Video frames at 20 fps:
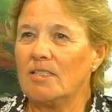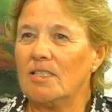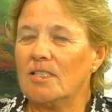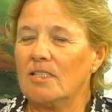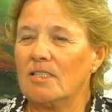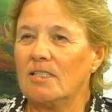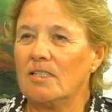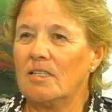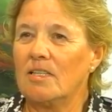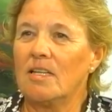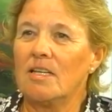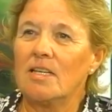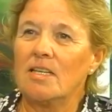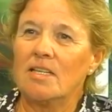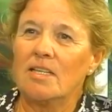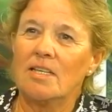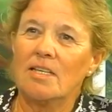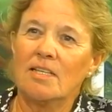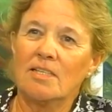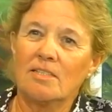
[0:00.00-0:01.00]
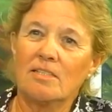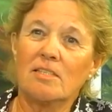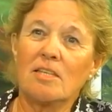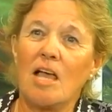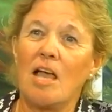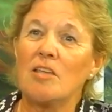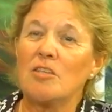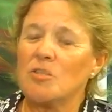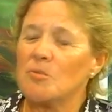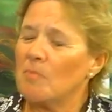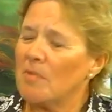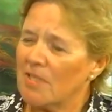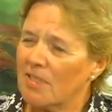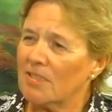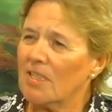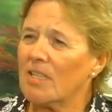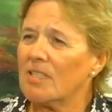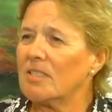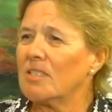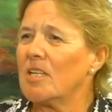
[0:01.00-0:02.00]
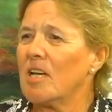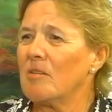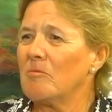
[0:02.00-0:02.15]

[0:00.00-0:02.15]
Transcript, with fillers: And, and I spent a lot of time